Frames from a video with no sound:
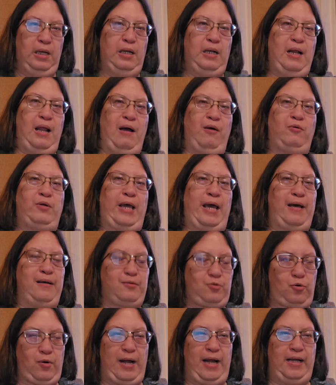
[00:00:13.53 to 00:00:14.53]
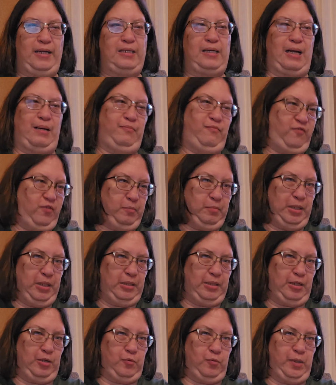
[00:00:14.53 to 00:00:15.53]
Now, Cat Grant I'm
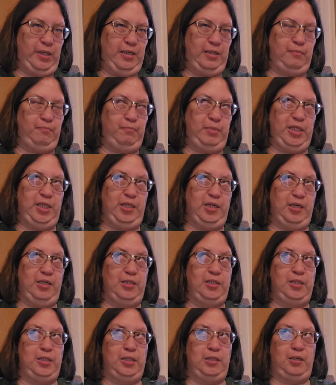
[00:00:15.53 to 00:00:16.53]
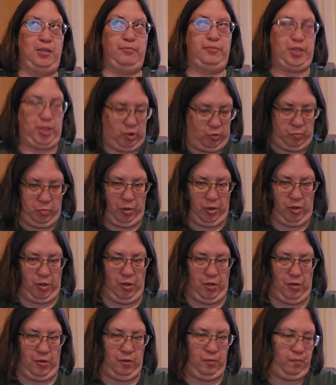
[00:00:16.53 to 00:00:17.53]
familiar with because of
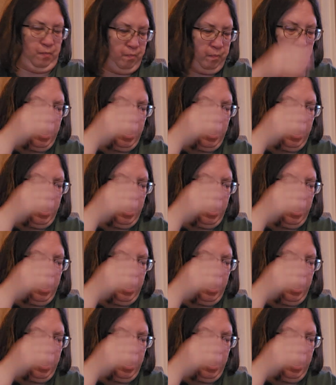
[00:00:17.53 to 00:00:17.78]
Supergirl,